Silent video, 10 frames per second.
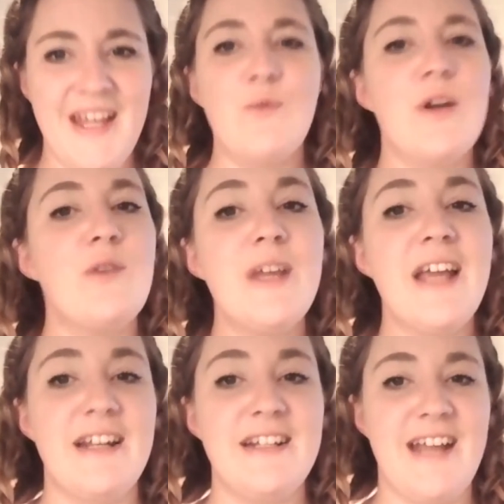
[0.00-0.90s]
When we
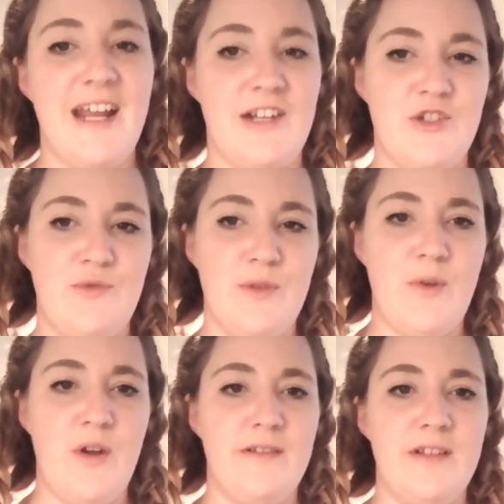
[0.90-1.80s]
get attached to a
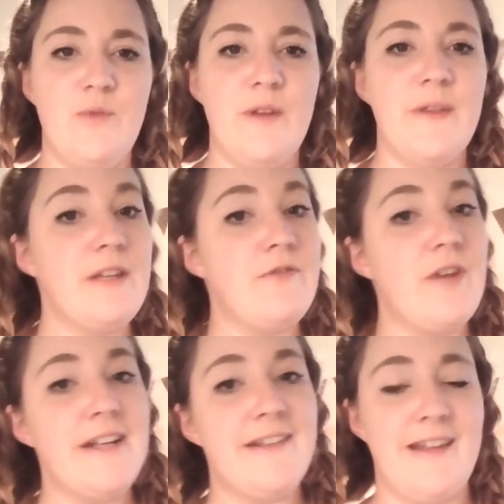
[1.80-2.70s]
person with a
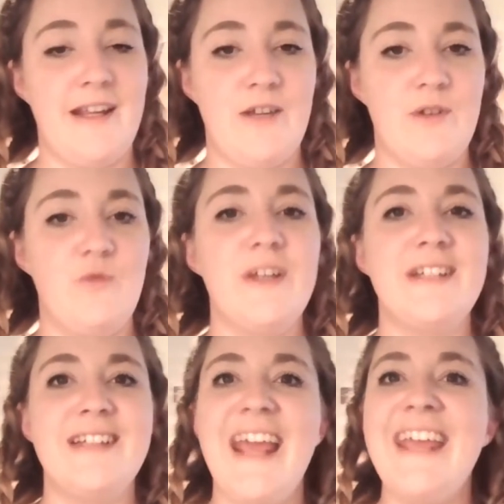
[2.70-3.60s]
defined sacral, we
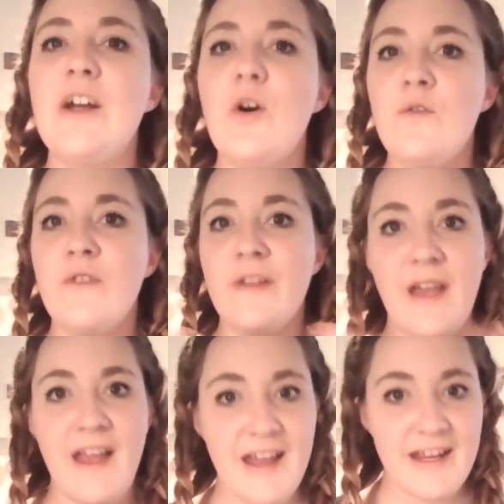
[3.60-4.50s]
take over
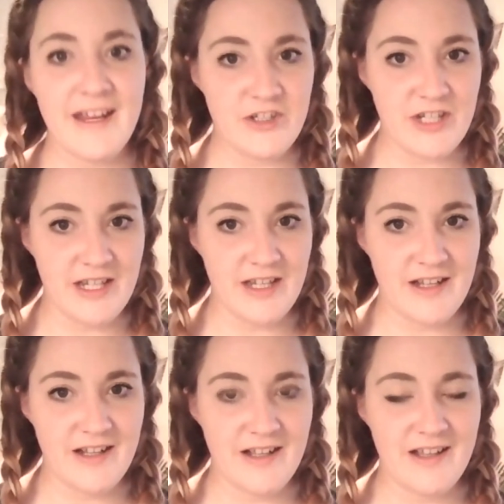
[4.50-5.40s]
their energy.
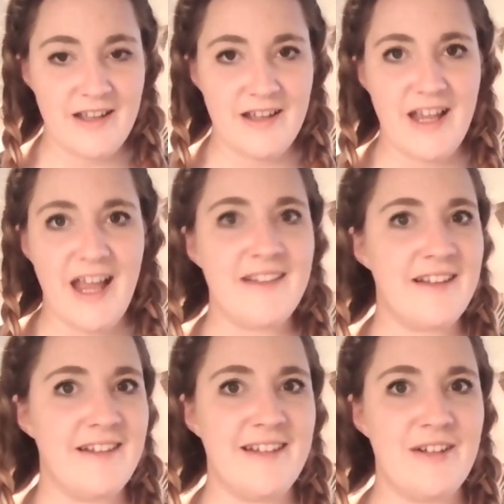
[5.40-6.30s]
As
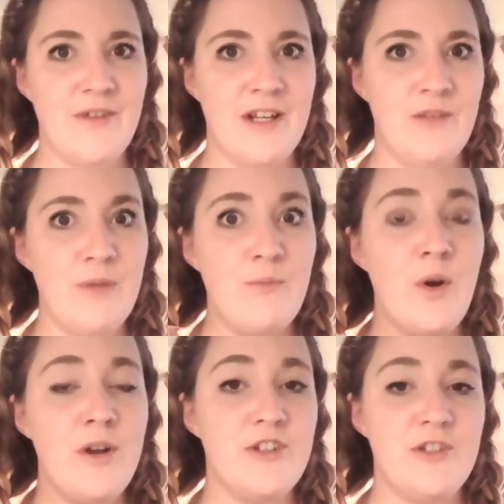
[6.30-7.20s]
I said already, we
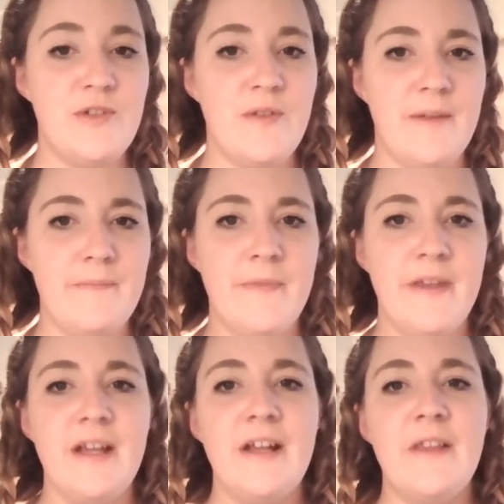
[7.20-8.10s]
merge into them.
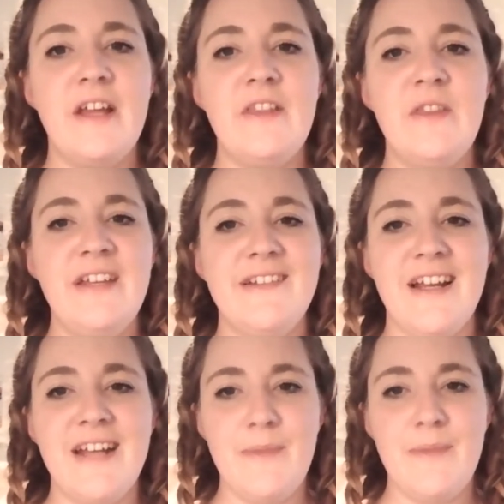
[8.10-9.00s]
Then these
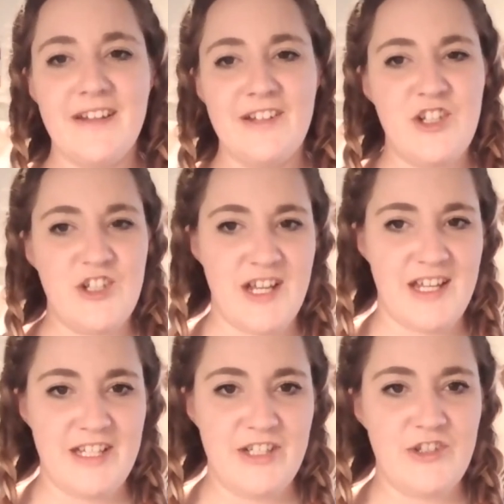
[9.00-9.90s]
dynamics
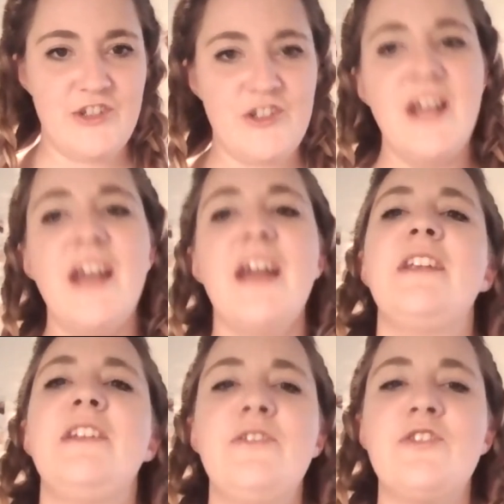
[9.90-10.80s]
change.
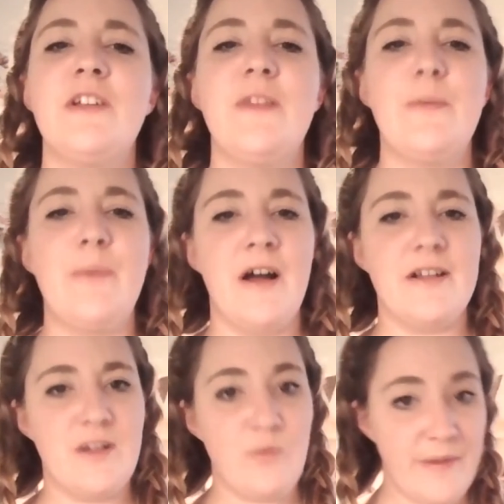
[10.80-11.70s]
And usually the
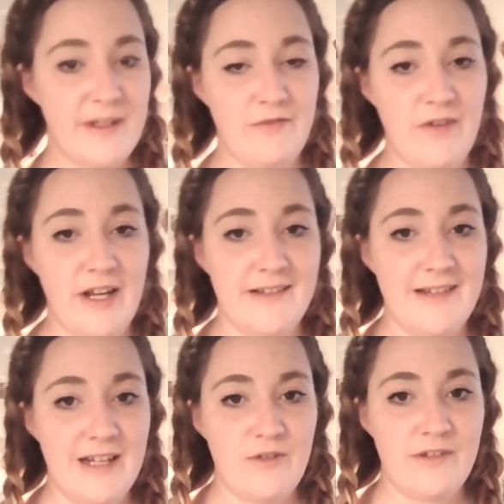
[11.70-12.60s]
partner with the defined
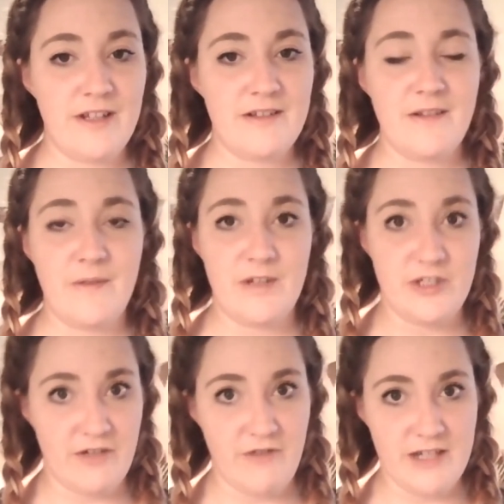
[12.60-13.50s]
sacral center, the
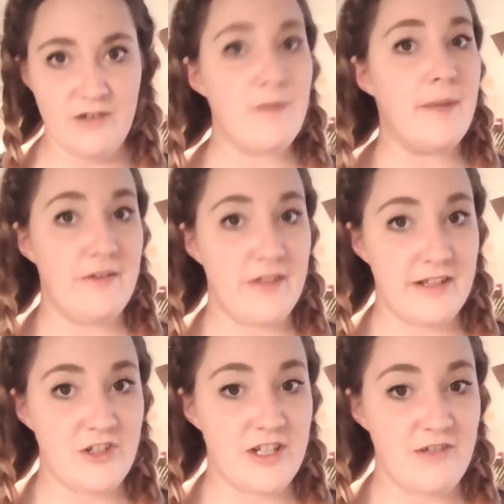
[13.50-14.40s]
generator or
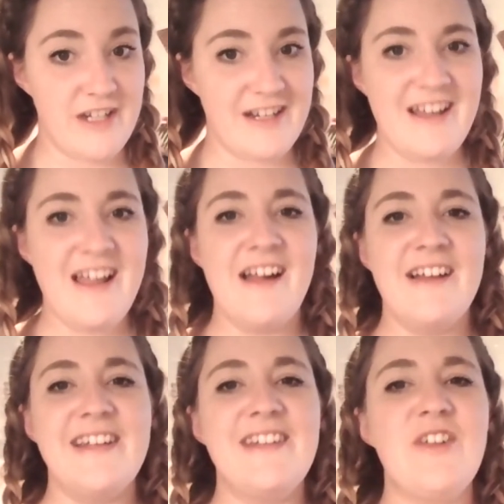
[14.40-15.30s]
manifesting generator,
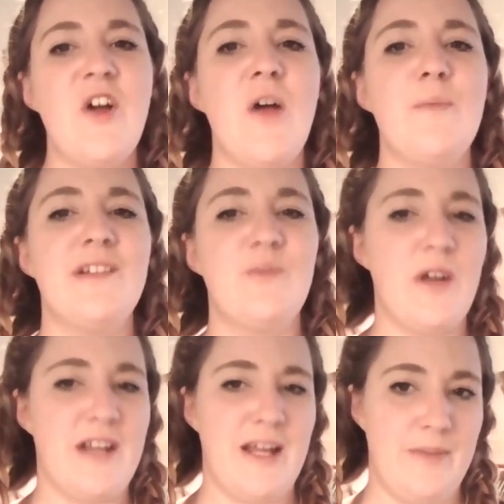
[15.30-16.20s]
determines
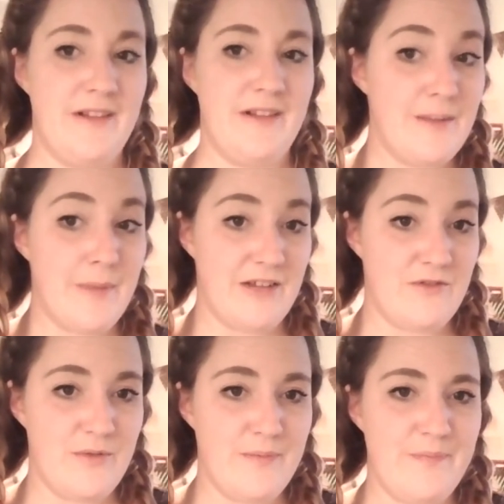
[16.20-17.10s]
what happens in the
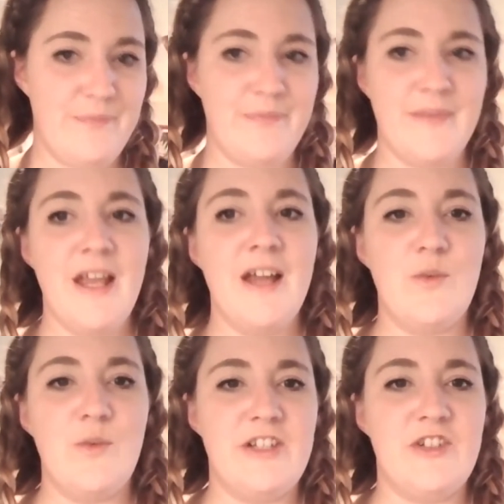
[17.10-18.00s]
bedroom,
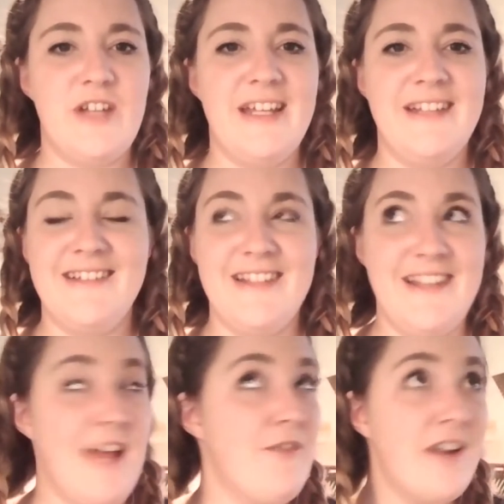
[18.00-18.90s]
which is
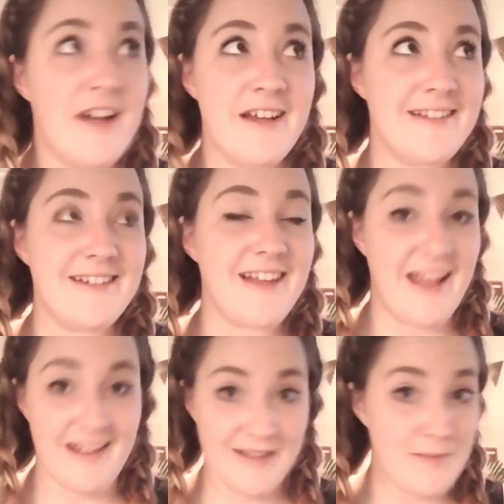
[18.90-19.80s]
never us
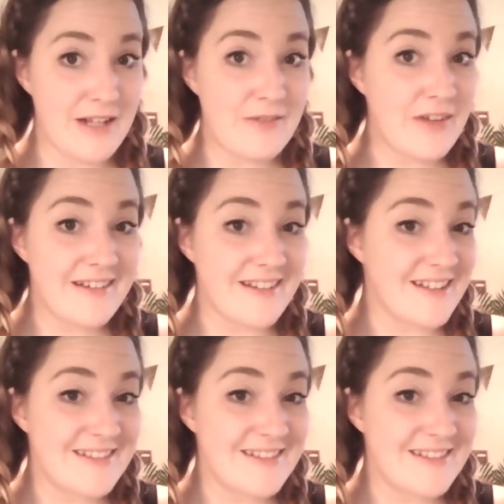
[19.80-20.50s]
as a manifestor.